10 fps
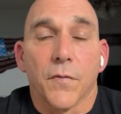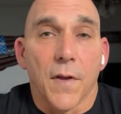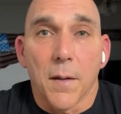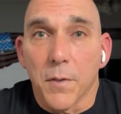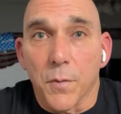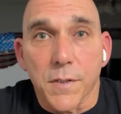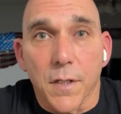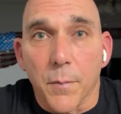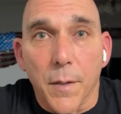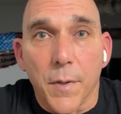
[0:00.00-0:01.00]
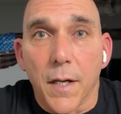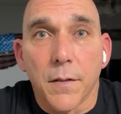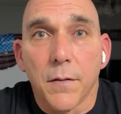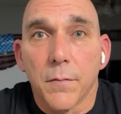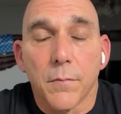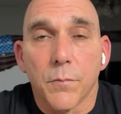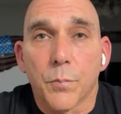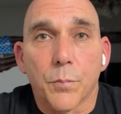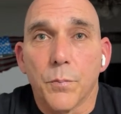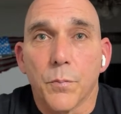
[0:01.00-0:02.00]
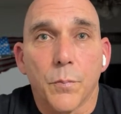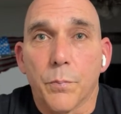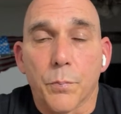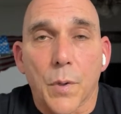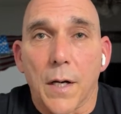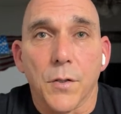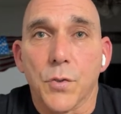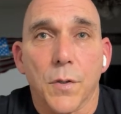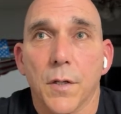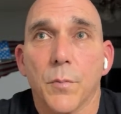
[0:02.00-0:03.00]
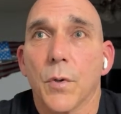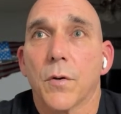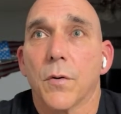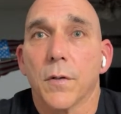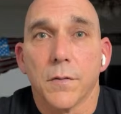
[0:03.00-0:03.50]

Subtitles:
Family wasn't on my mind prior to joining the Marine Corps,